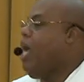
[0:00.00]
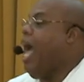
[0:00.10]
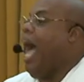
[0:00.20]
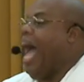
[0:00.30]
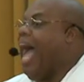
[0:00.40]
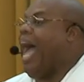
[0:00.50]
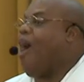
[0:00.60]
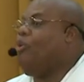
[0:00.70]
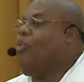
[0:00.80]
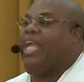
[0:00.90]

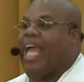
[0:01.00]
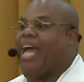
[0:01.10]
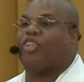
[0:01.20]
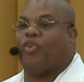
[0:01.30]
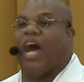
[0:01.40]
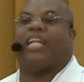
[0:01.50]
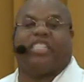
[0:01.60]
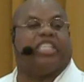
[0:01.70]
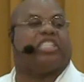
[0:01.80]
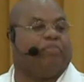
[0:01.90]
how we handle our
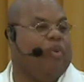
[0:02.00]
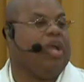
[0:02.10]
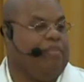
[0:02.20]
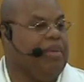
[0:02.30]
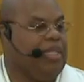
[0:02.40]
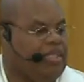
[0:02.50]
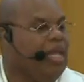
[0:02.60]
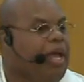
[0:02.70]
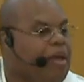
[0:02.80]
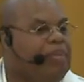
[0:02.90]
disappointments.
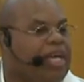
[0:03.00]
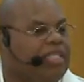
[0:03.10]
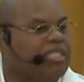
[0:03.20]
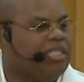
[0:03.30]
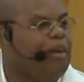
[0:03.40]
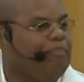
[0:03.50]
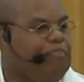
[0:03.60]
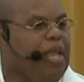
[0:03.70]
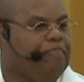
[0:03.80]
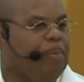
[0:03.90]
Because some
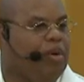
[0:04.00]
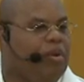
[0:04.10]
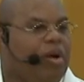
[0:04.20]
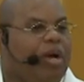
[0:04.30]
people